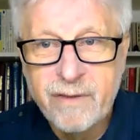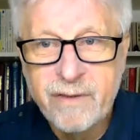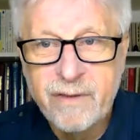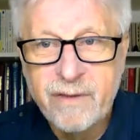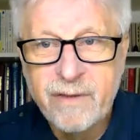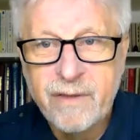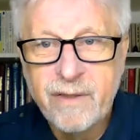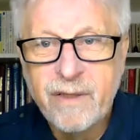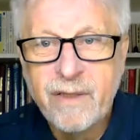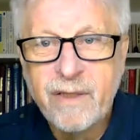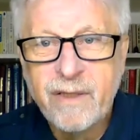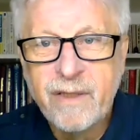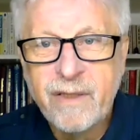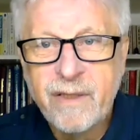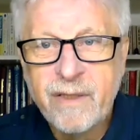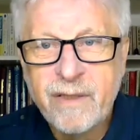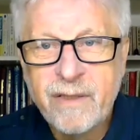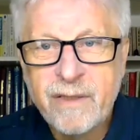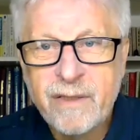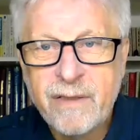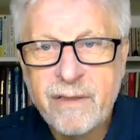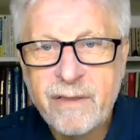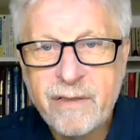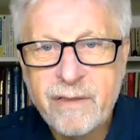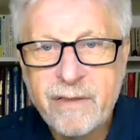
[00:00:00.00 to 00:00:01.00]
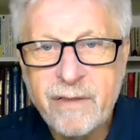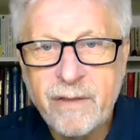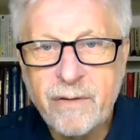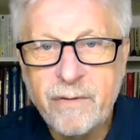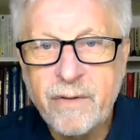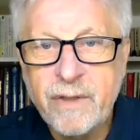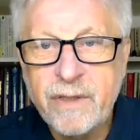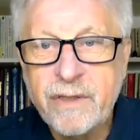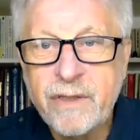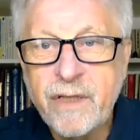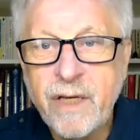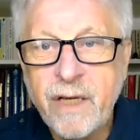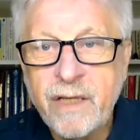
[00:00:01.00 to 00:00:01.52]
So this cancer is
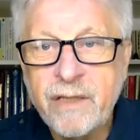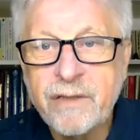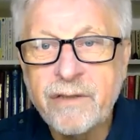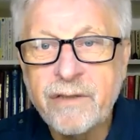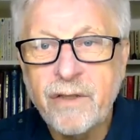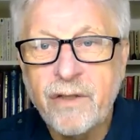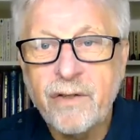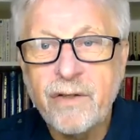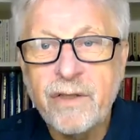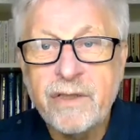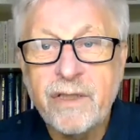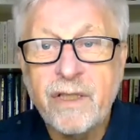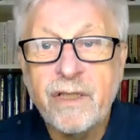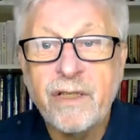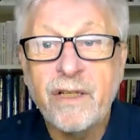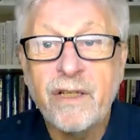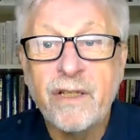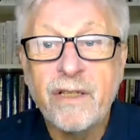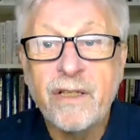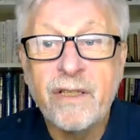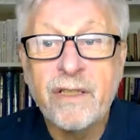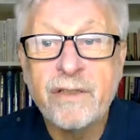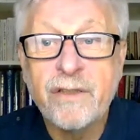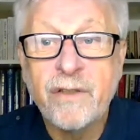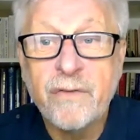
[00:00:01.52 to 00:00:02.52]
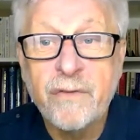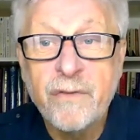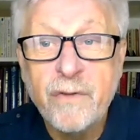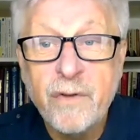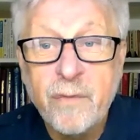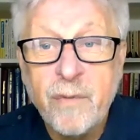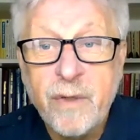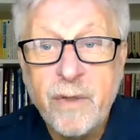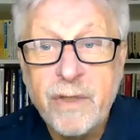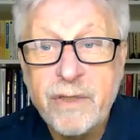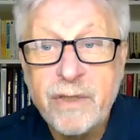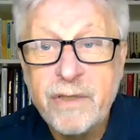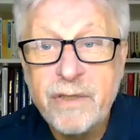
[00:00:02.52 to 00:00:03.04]
an illness of too much
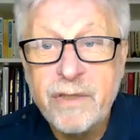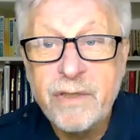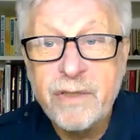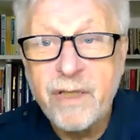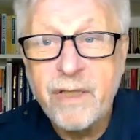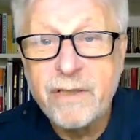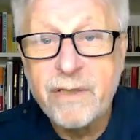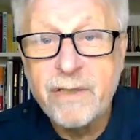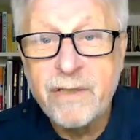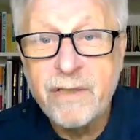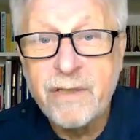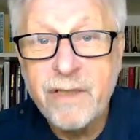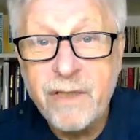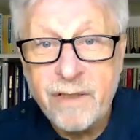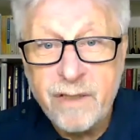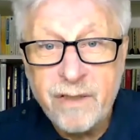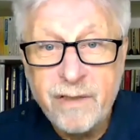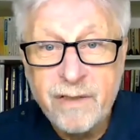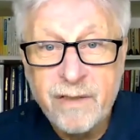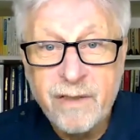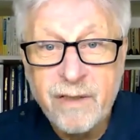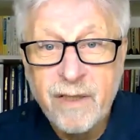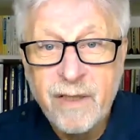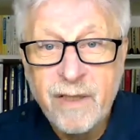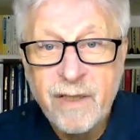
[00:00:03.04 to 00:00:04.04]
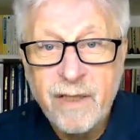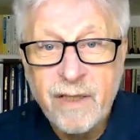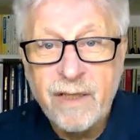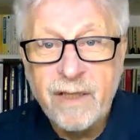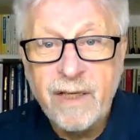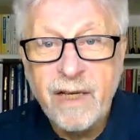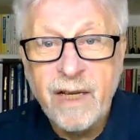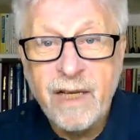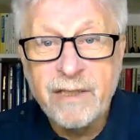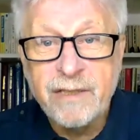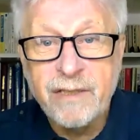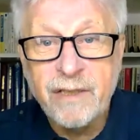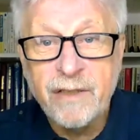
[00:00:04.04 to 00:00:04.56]
acidity and acid
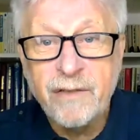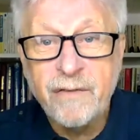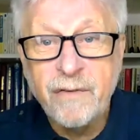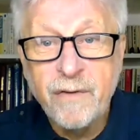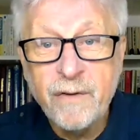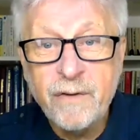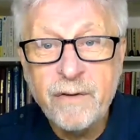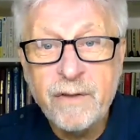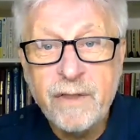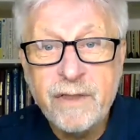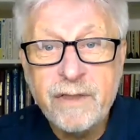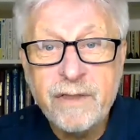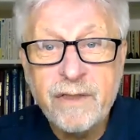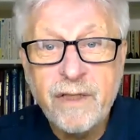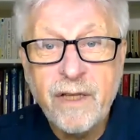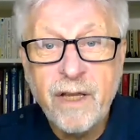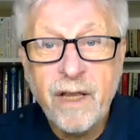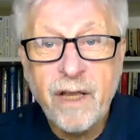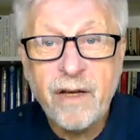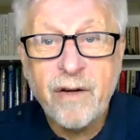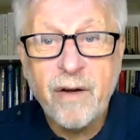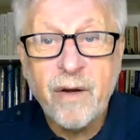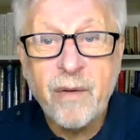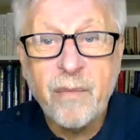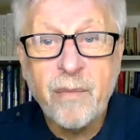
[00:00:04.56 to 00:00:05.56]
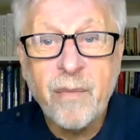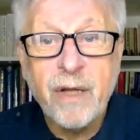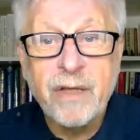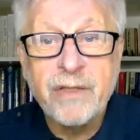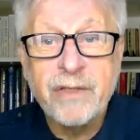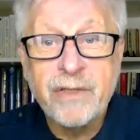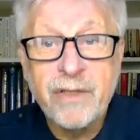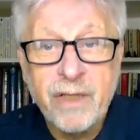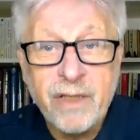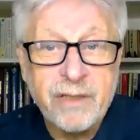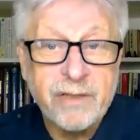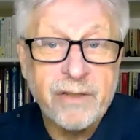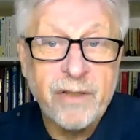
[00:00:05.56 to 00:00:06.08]
fluids carry much less
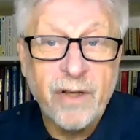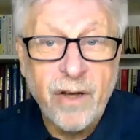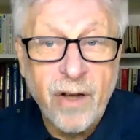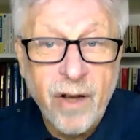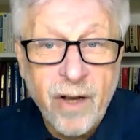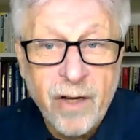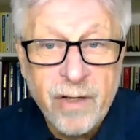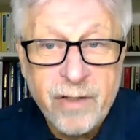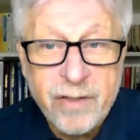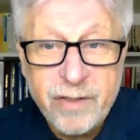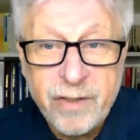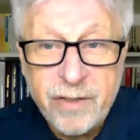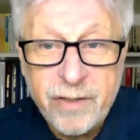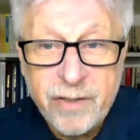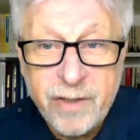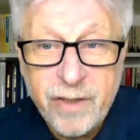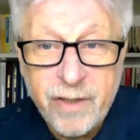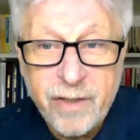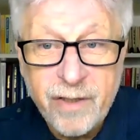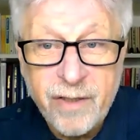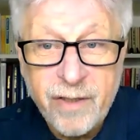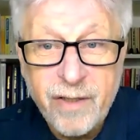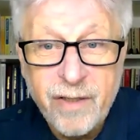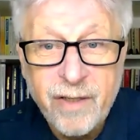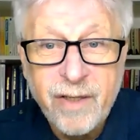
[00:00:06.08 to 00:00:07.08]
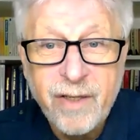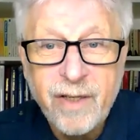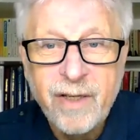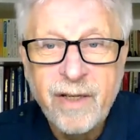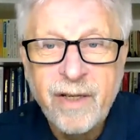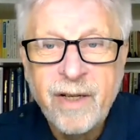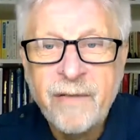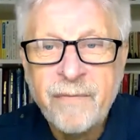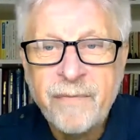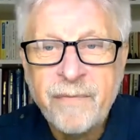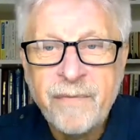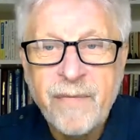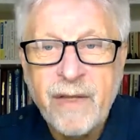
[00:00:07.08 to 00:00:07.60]
oxygen. And when the
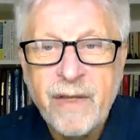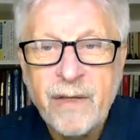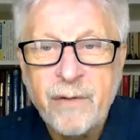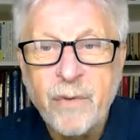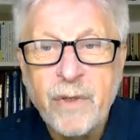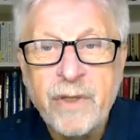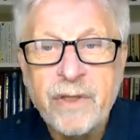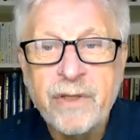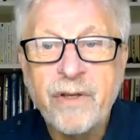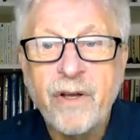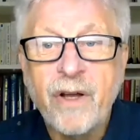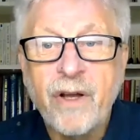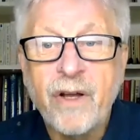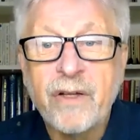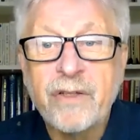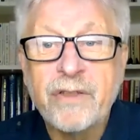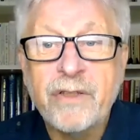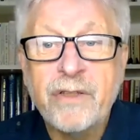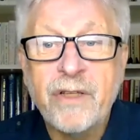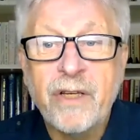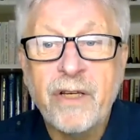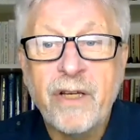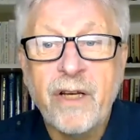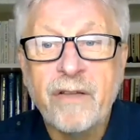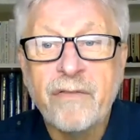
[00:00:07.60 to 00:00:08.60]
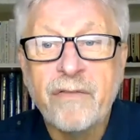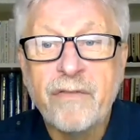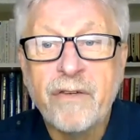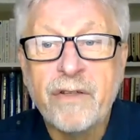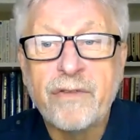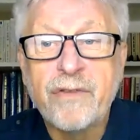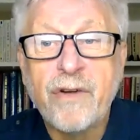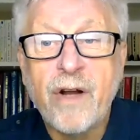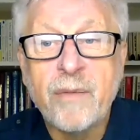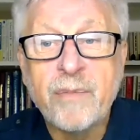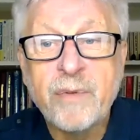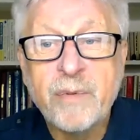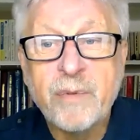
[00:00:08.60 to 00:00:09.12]
oxygen level drops by
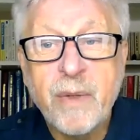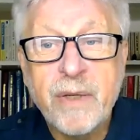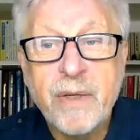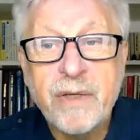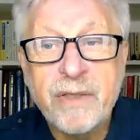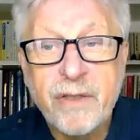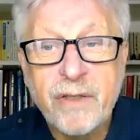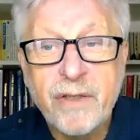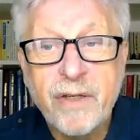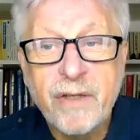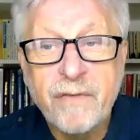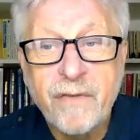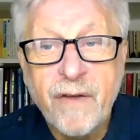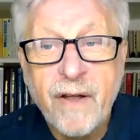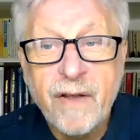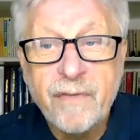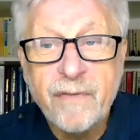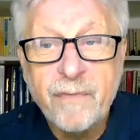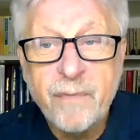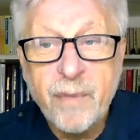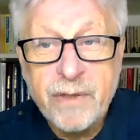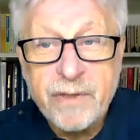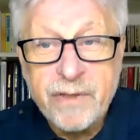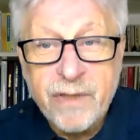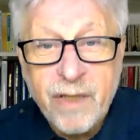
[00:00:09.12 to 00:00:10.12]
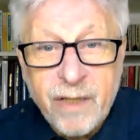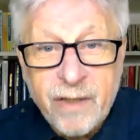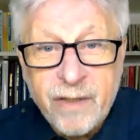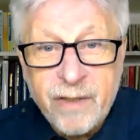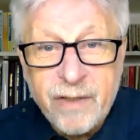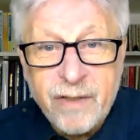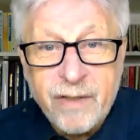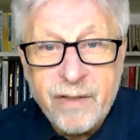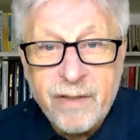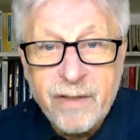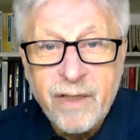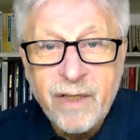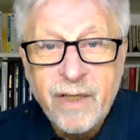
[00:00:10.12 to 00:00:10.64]
35%, the
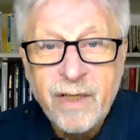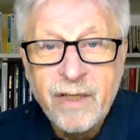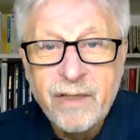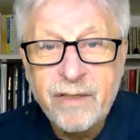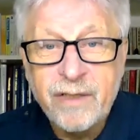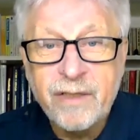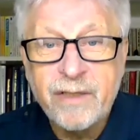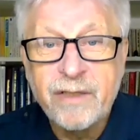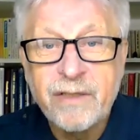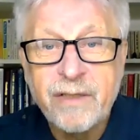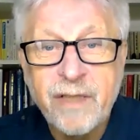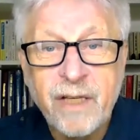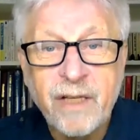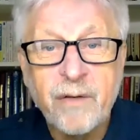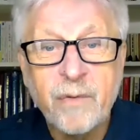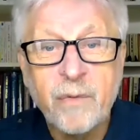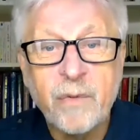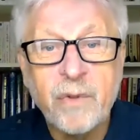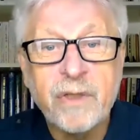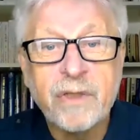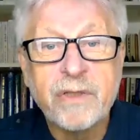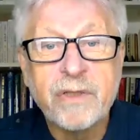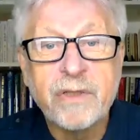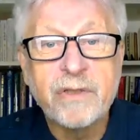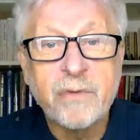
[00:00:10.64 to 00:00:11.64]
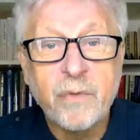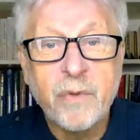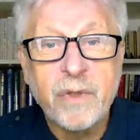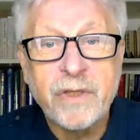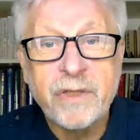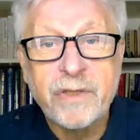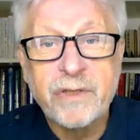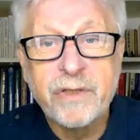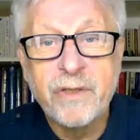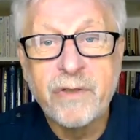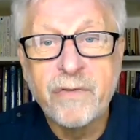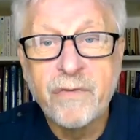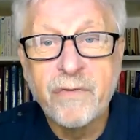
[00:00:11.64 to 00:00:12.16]
cell will switch from
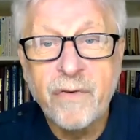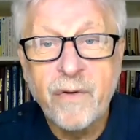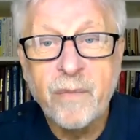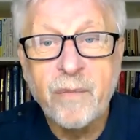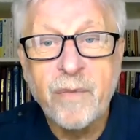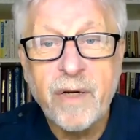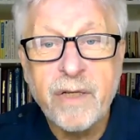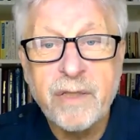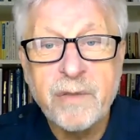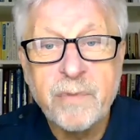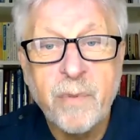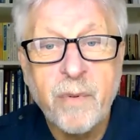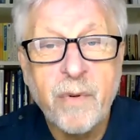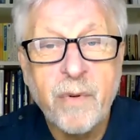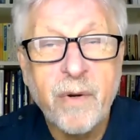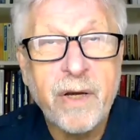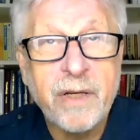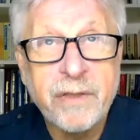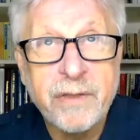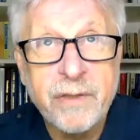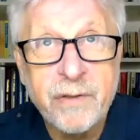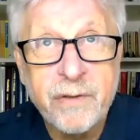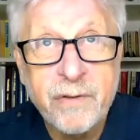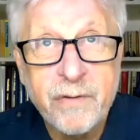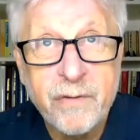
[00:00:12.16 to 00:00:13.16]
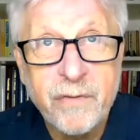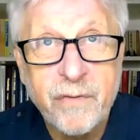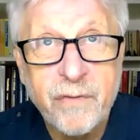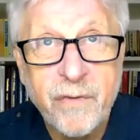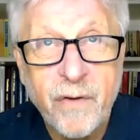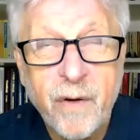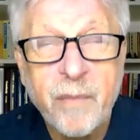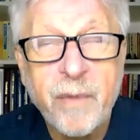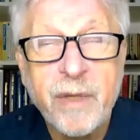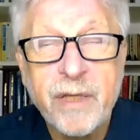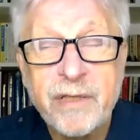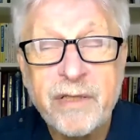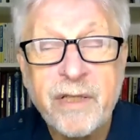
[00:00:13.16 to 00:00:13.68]
respiration to fermentation
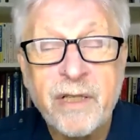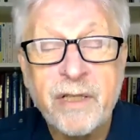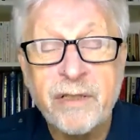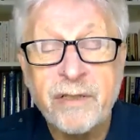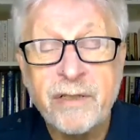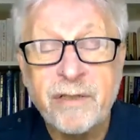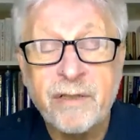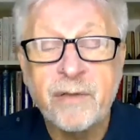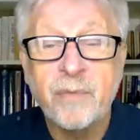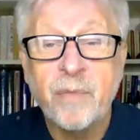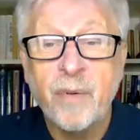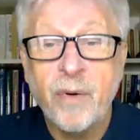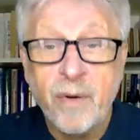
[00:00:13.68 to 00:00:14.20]
permanently.